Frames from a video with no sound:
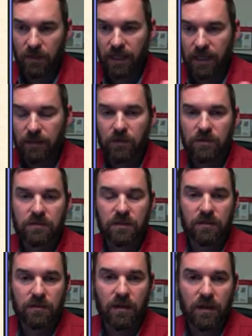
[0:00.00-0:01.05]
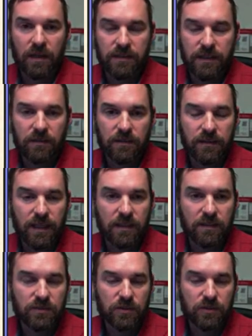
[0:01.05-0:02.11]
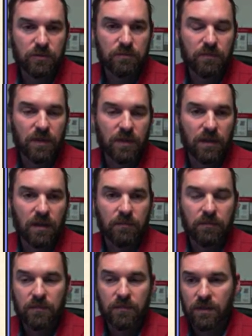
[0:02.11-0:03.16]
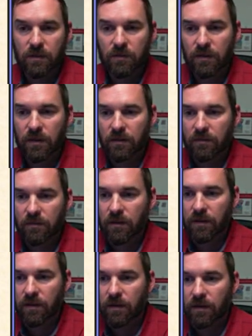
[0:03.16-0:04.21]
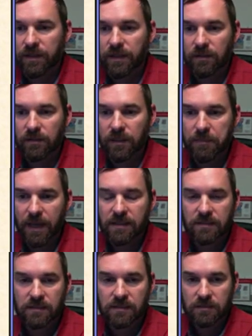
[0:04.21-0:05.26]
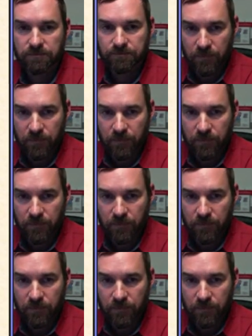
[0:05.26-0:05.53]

animals and, and deer that they consume, um, you know, on a on a on a yearly basis.